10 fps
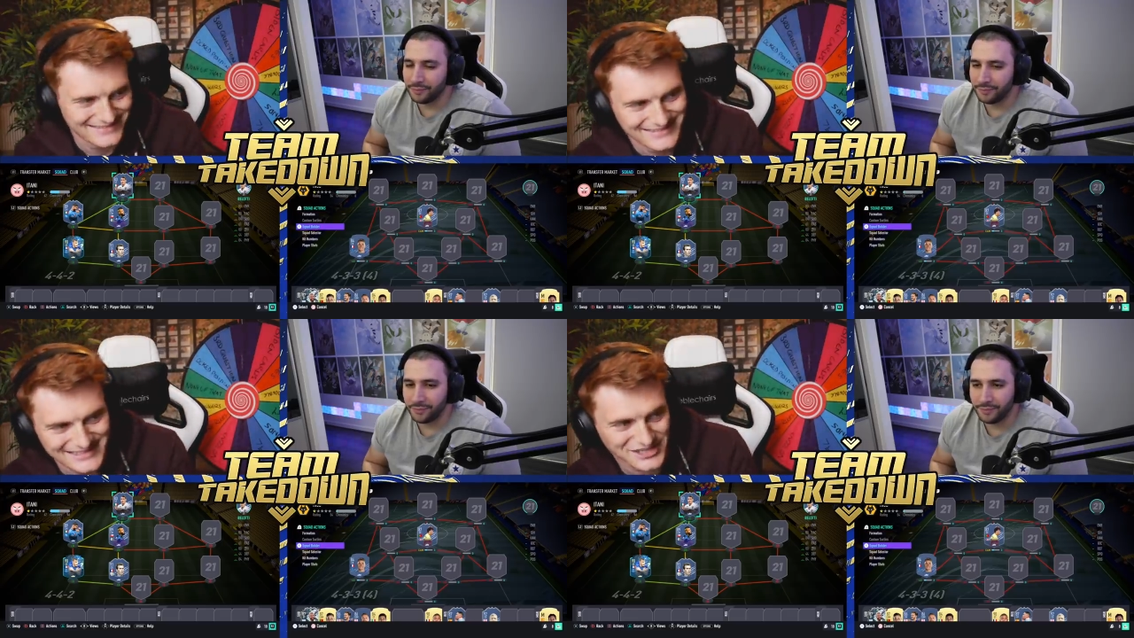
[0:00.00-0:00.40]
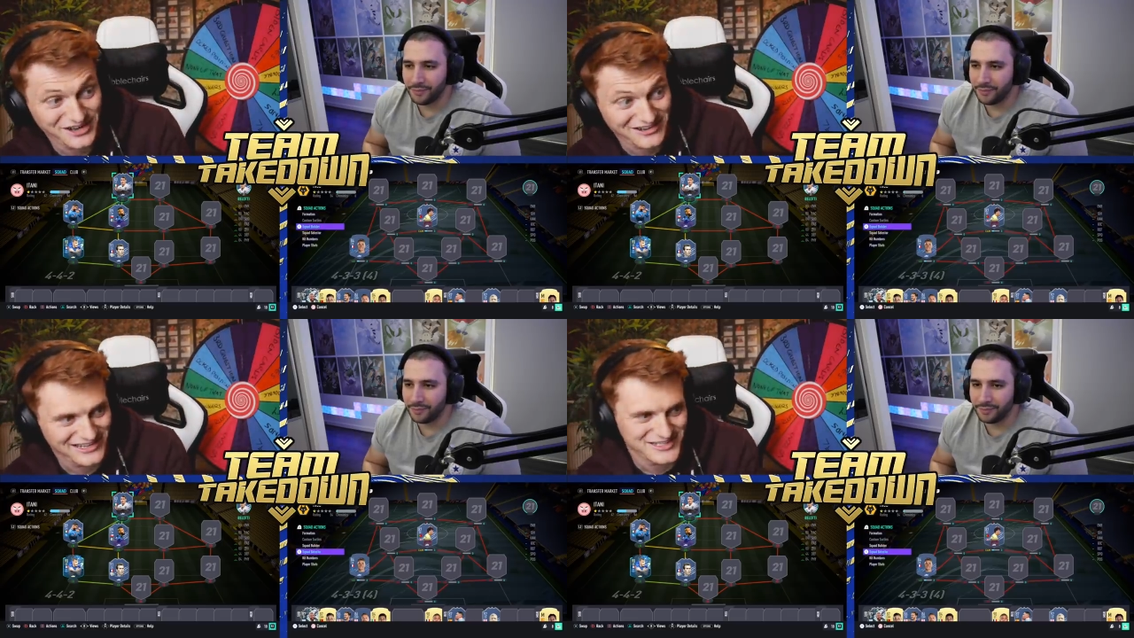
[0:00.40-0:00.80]

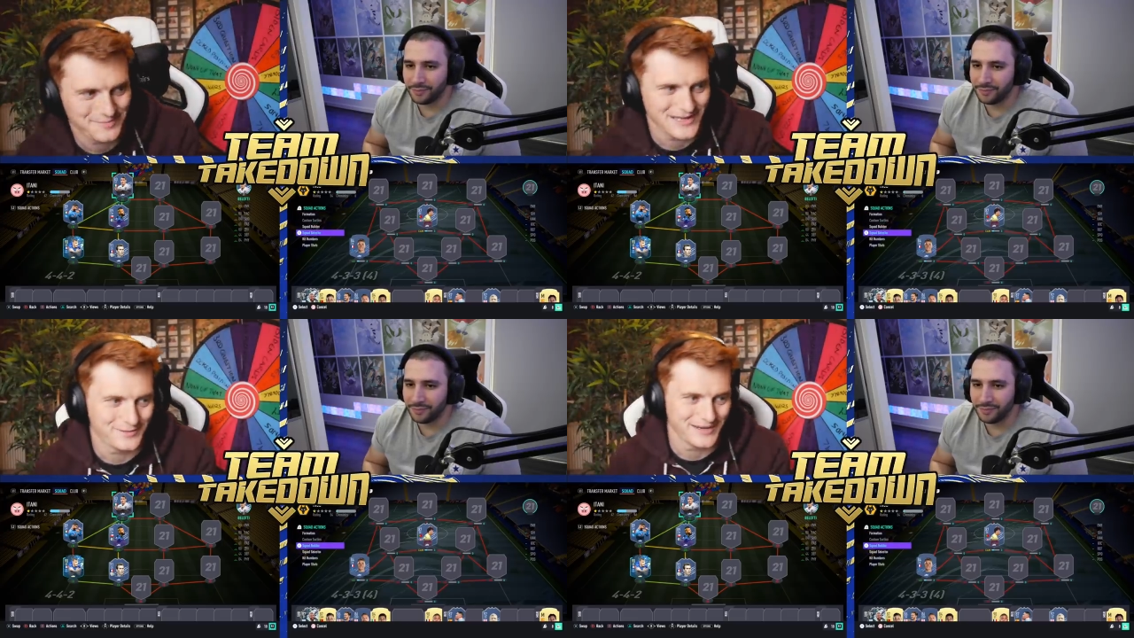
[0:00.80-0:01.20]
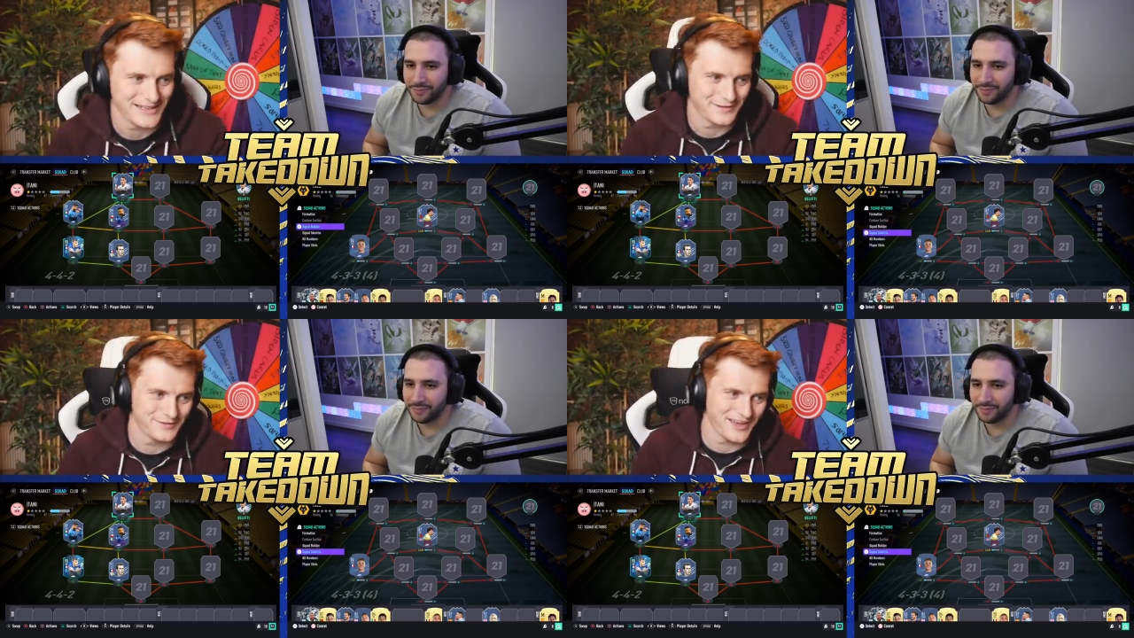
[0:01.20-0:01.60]
Speaker 1: Shouldn't. It should be
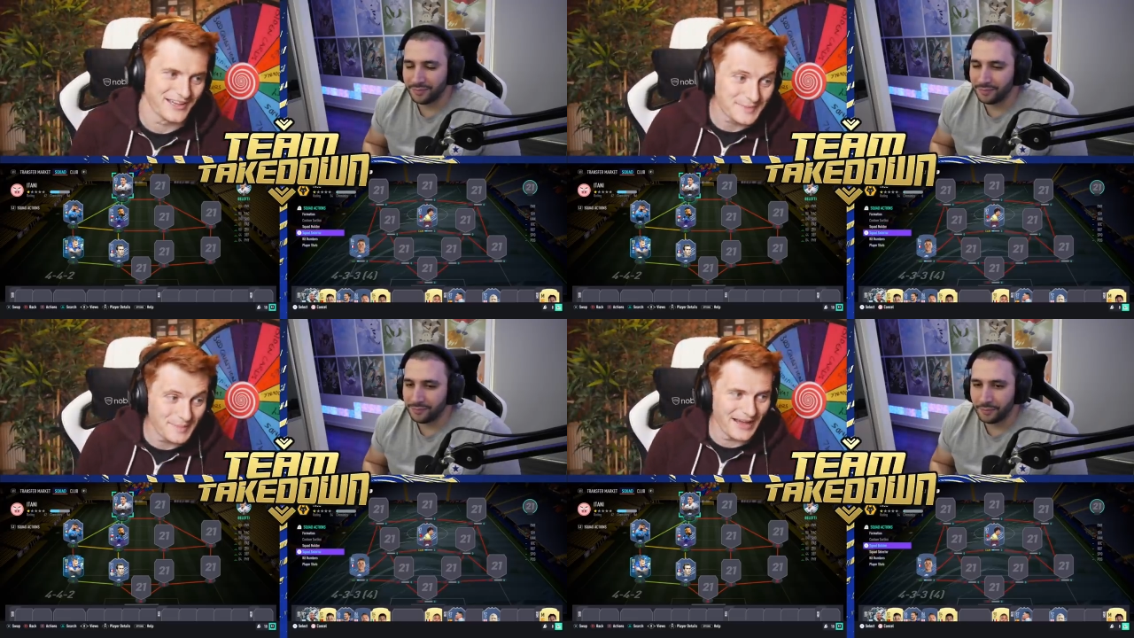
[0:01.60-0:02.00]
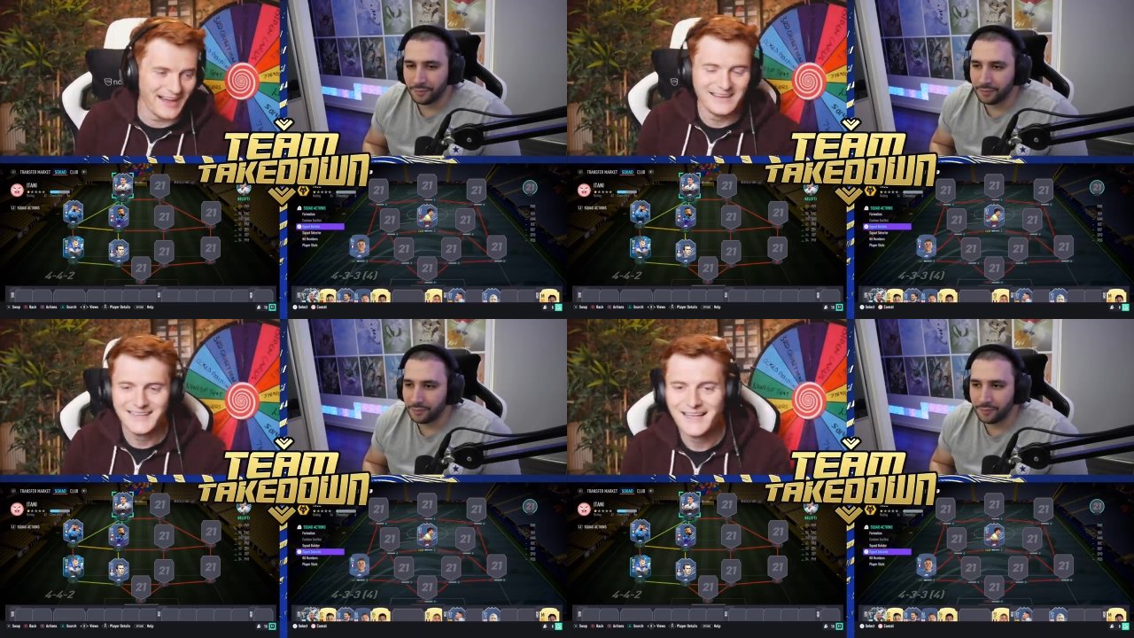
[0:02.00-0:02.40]
completely reverse.
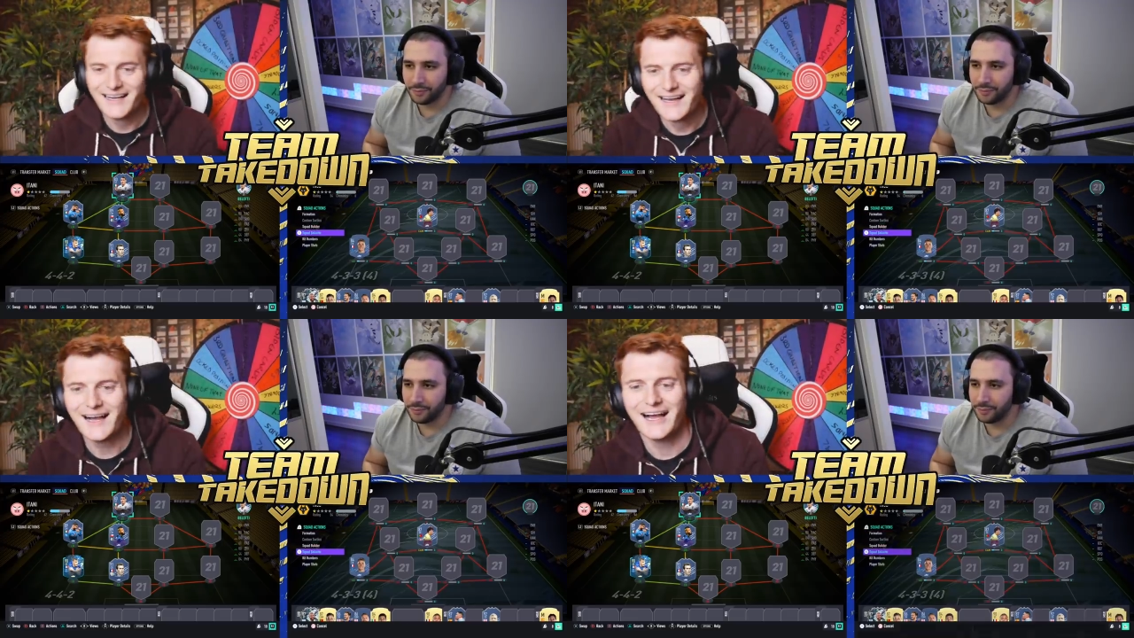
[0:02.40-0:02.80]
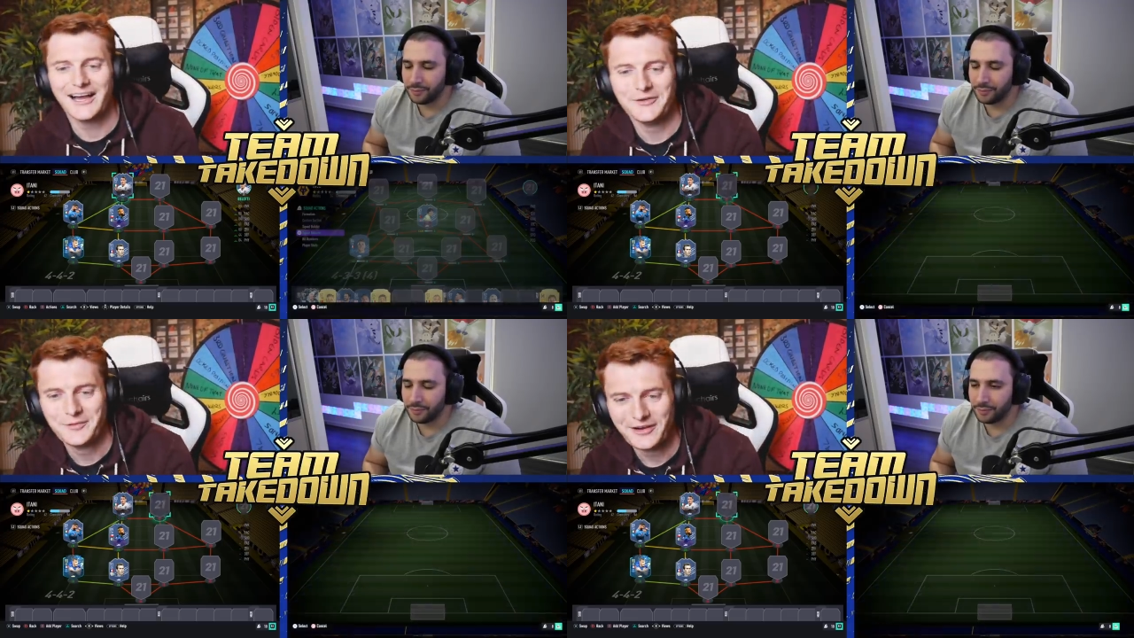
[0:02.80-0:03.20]
But,
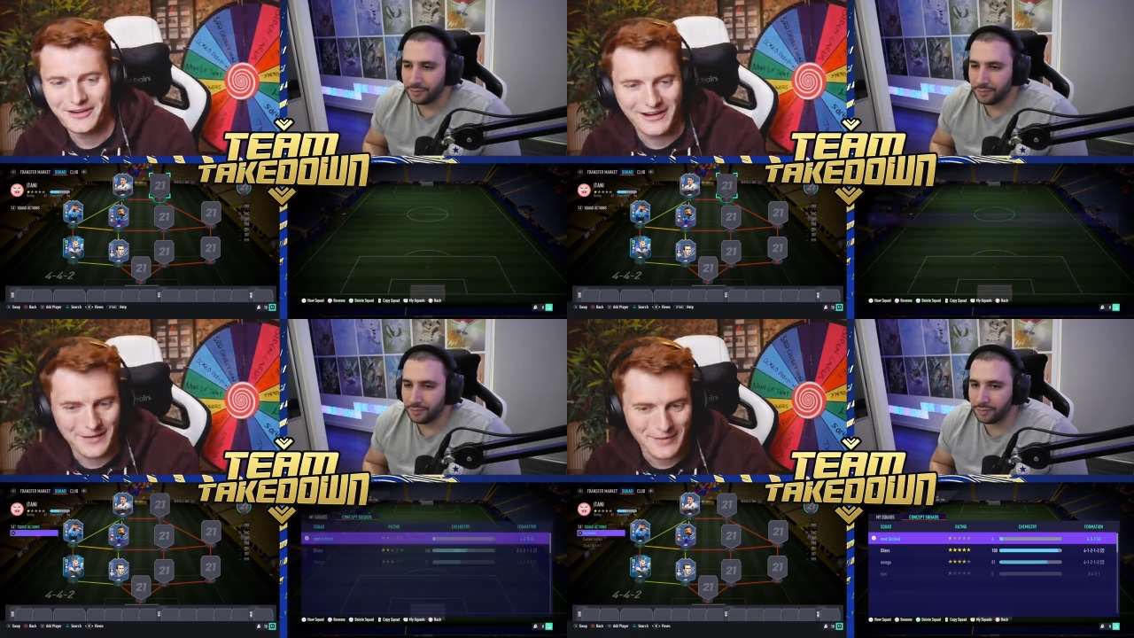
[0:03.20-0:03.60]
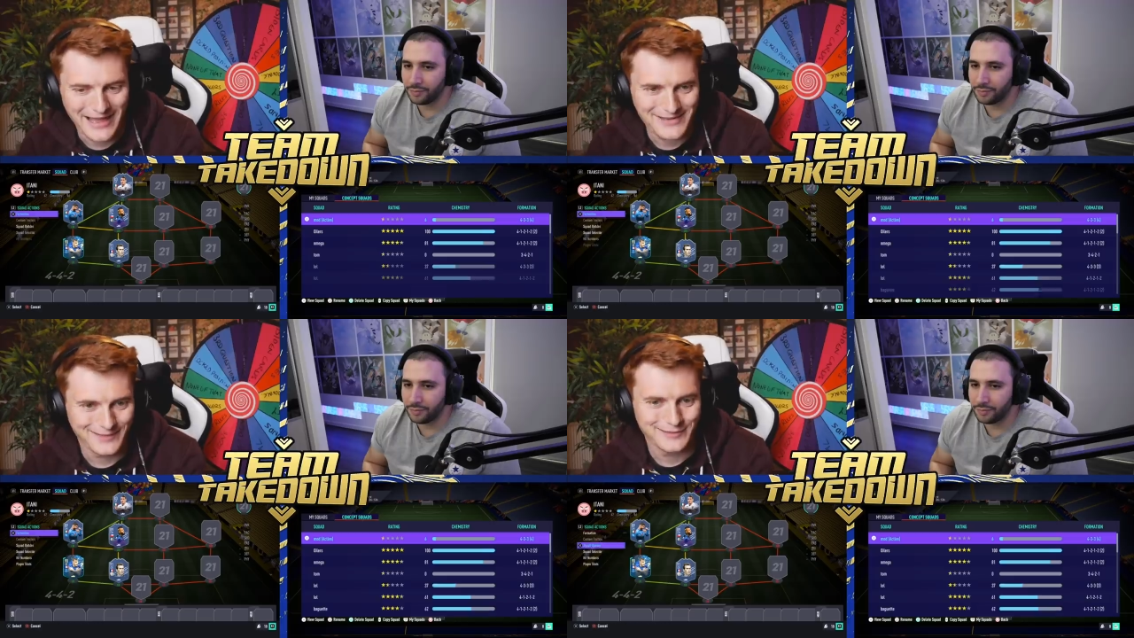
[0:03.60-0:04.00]
uh, all right,
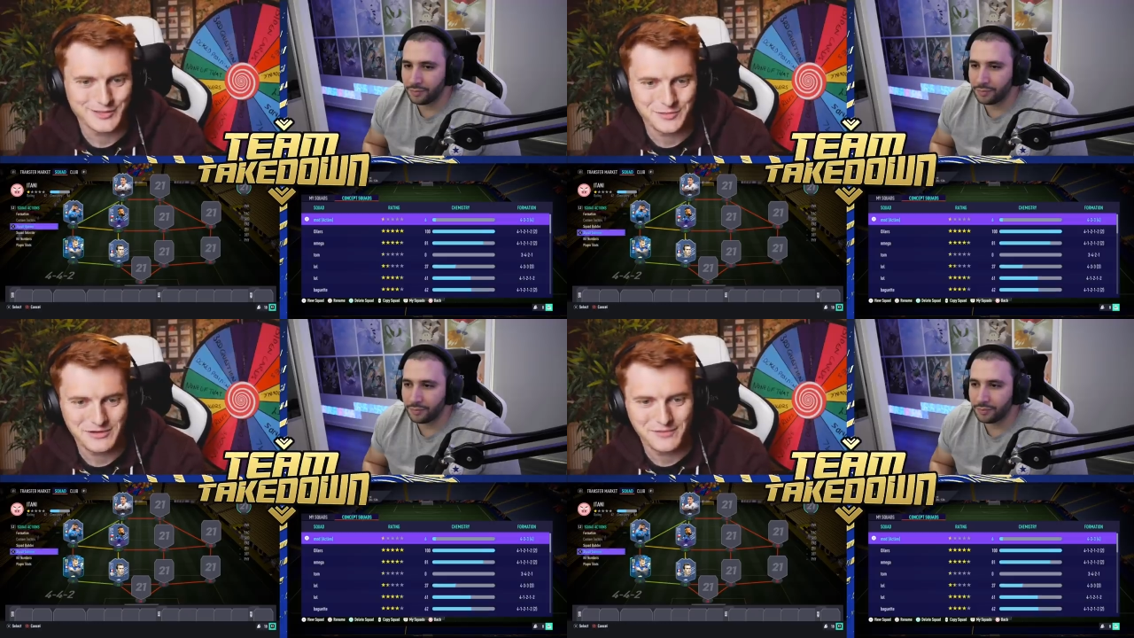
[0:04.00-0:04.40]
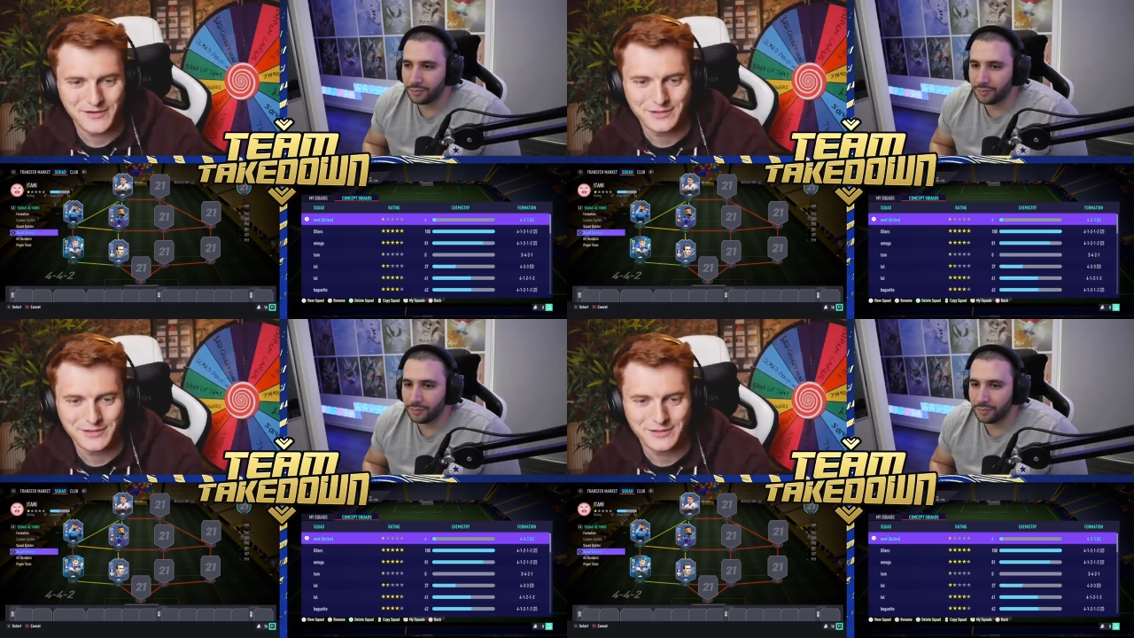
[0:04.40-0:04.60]
mate. Well, should we reveal